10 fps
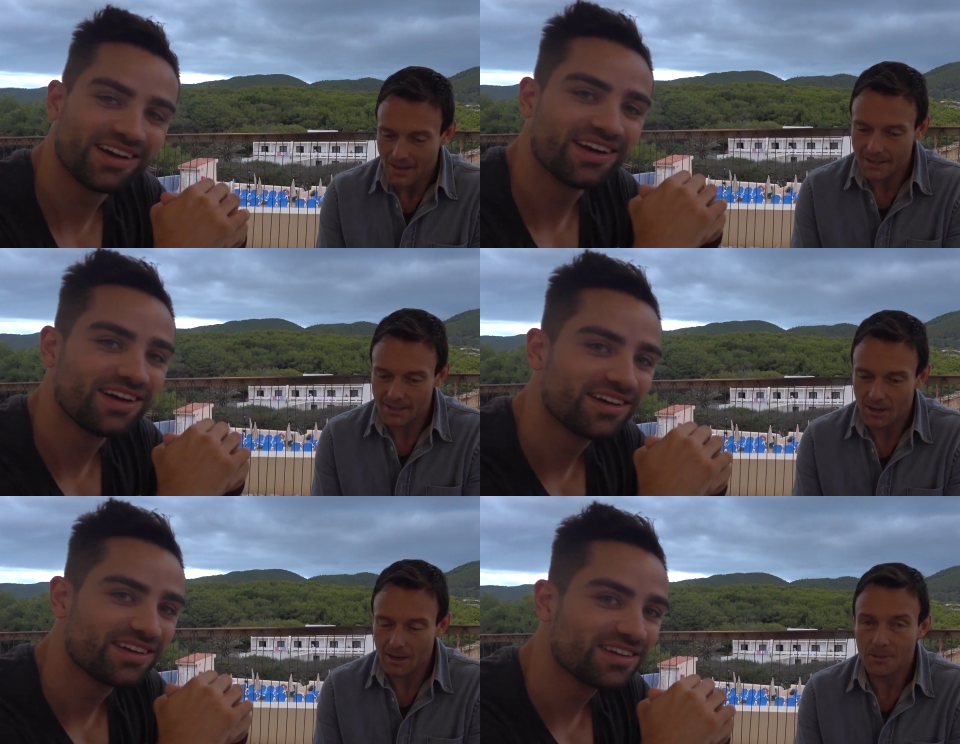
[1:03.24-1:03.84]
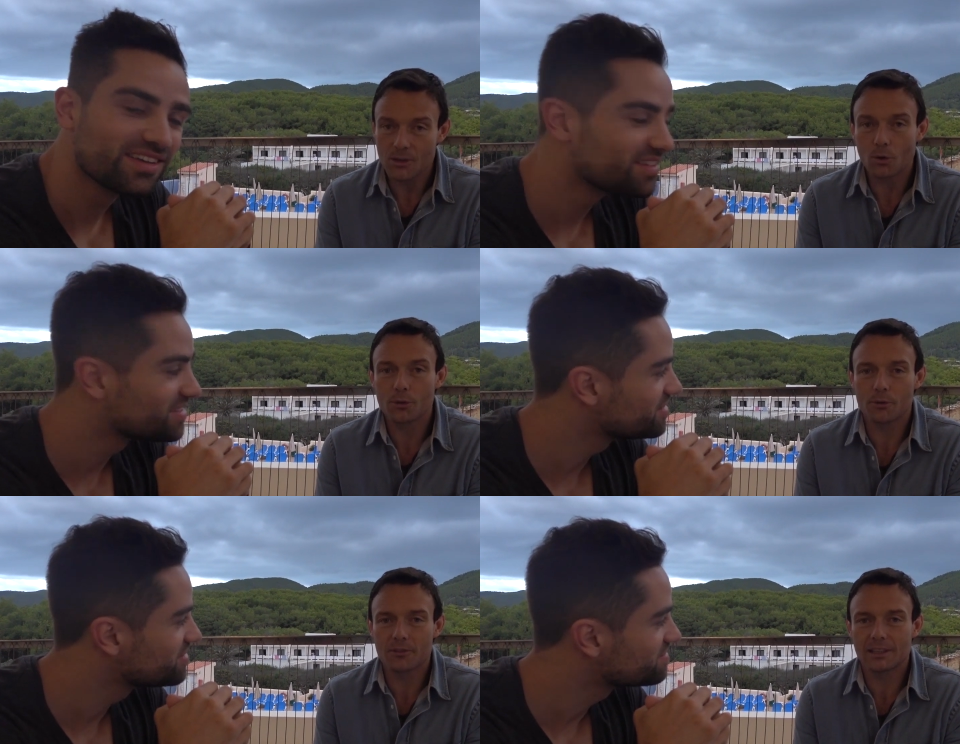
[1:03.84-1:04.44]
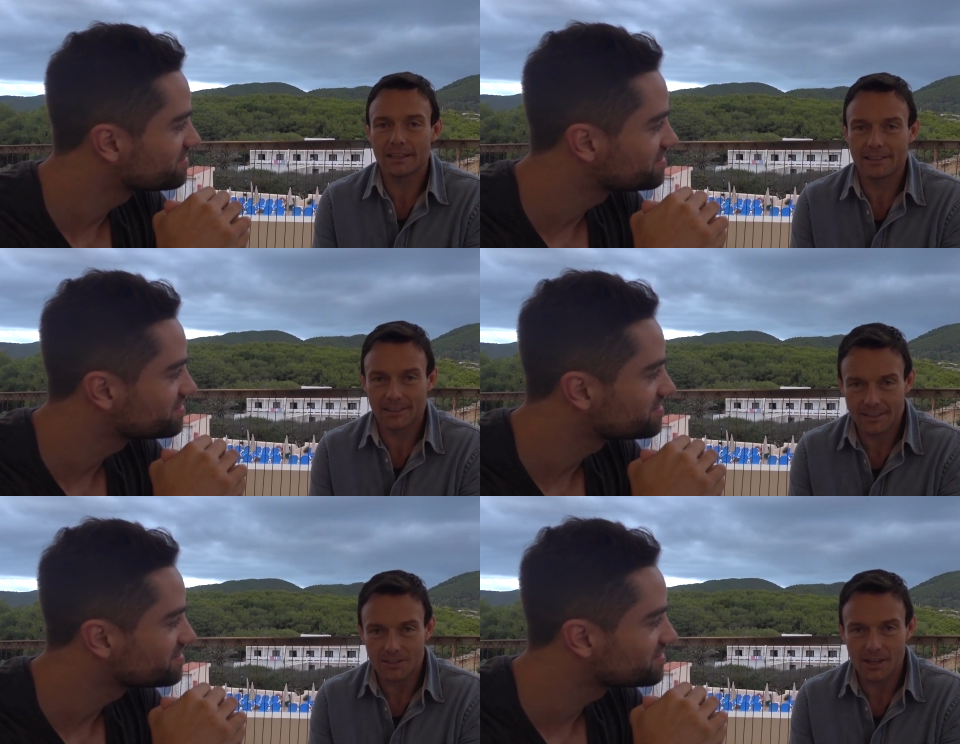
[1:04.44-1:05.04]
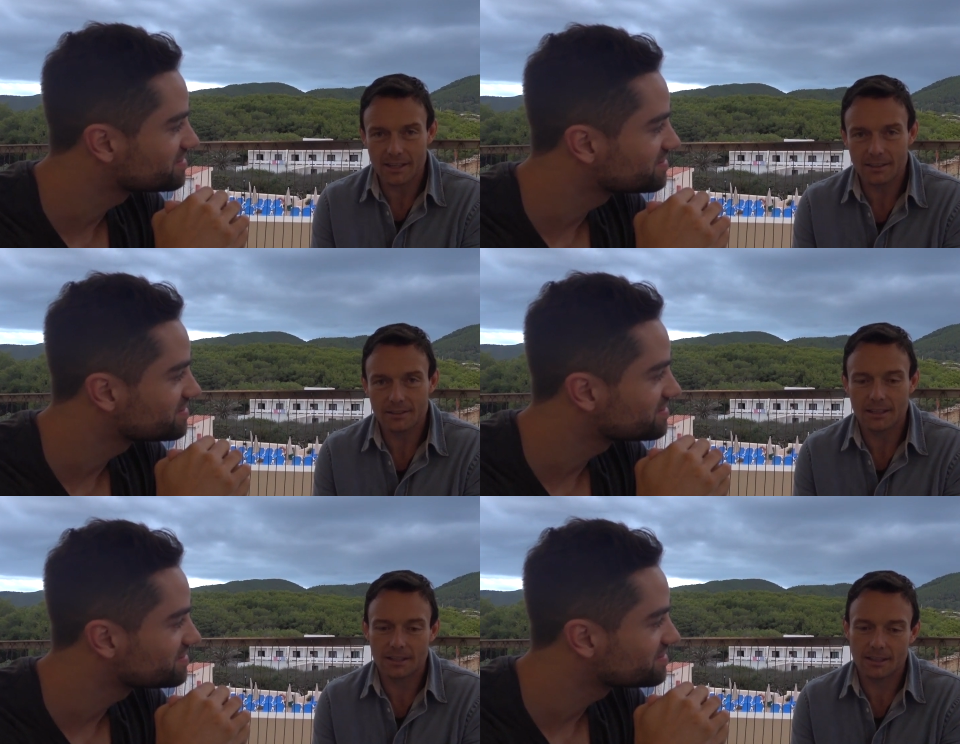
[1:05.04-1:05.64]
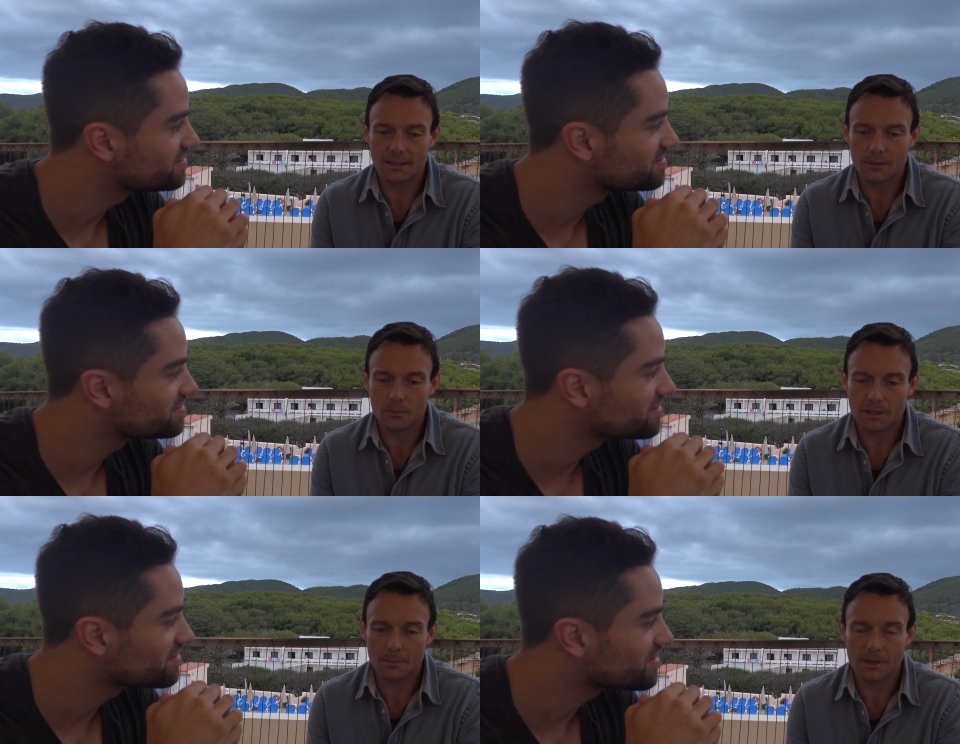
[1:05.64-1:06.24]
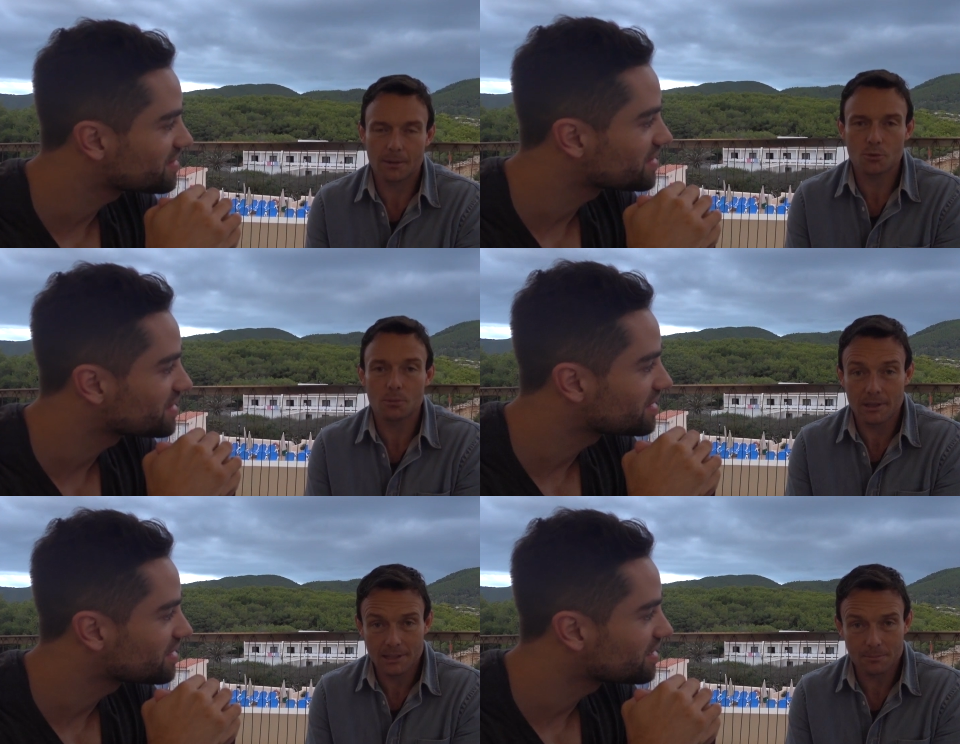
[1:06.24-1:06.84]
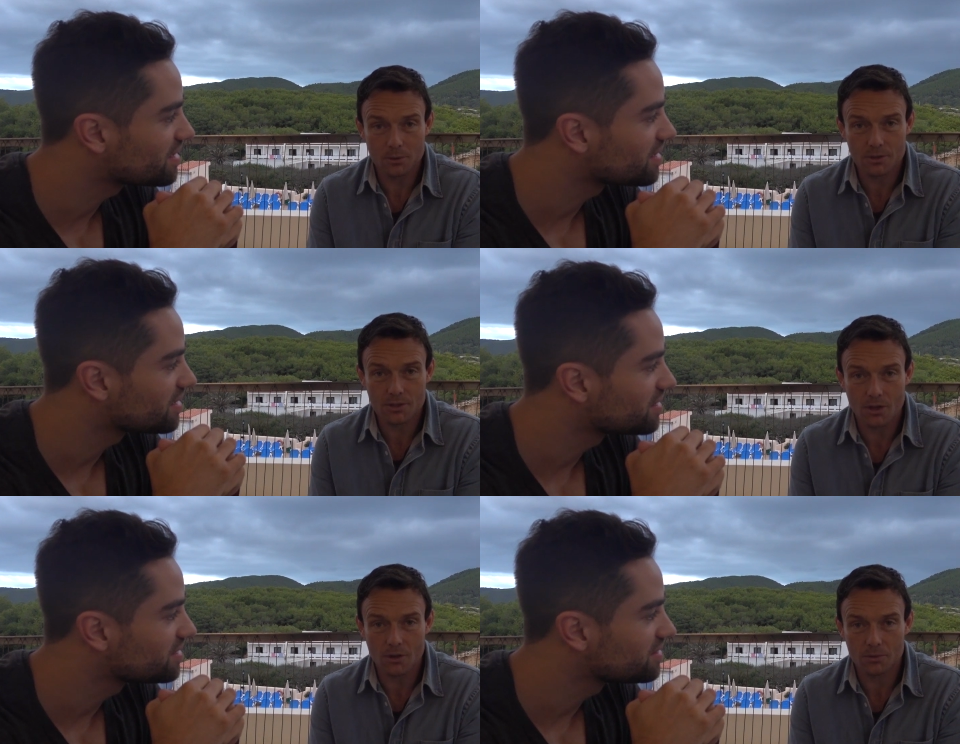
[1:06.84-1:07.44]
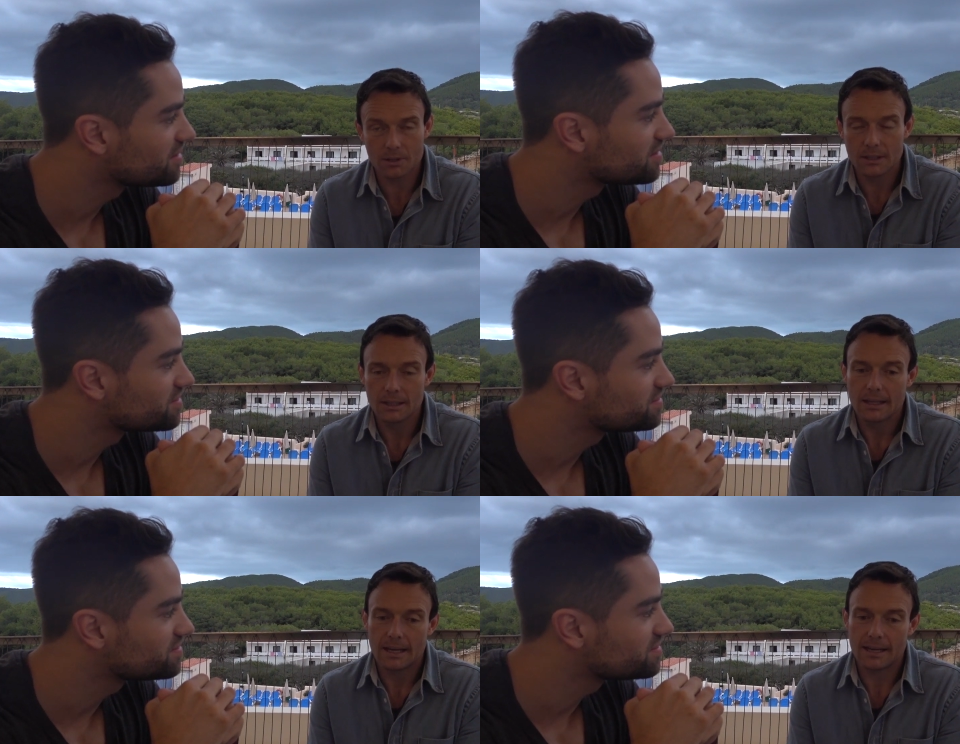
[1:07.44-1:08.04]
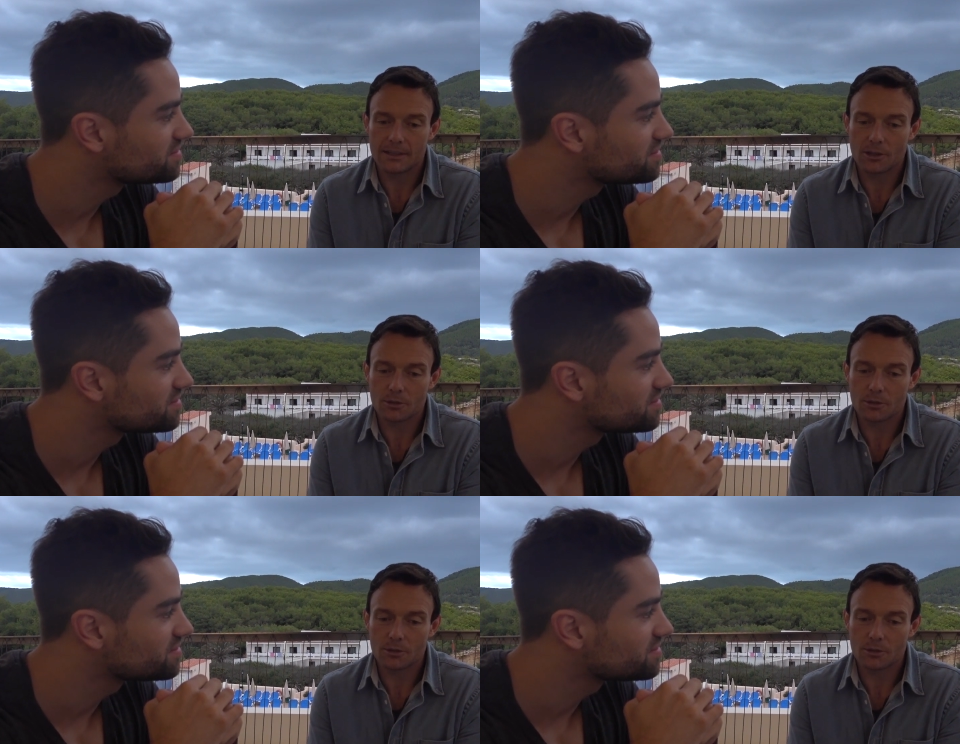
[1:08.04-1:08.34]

Speaker 1: Uh, I'm the author of The Clean and Lean Diet. Uh, we're coming up to a million books sold, and I